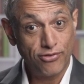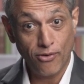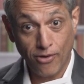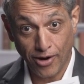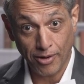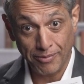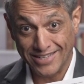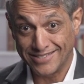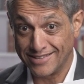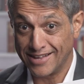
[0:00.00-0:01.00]
form
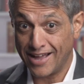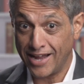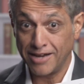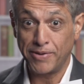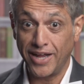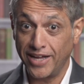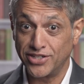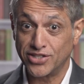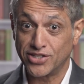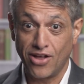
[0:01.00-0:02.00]
is 9
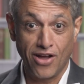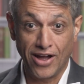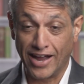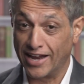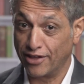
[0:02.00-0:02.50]
pages long and